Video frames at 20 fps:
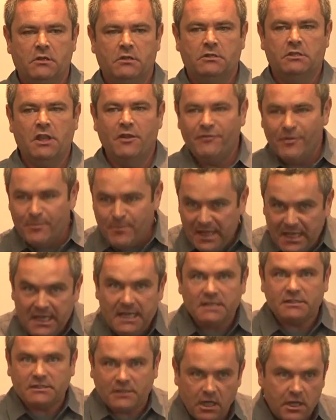So for me,
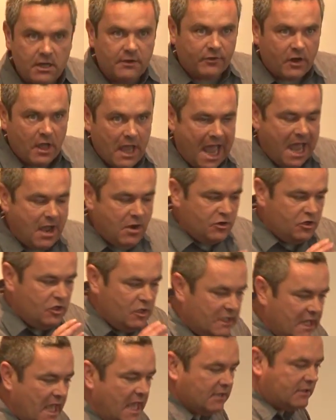it's kind of like, how do you
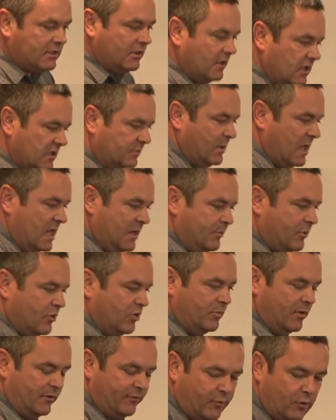get to those
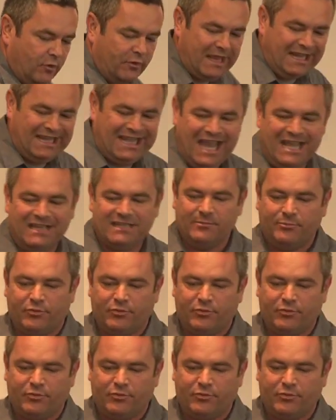people before they get to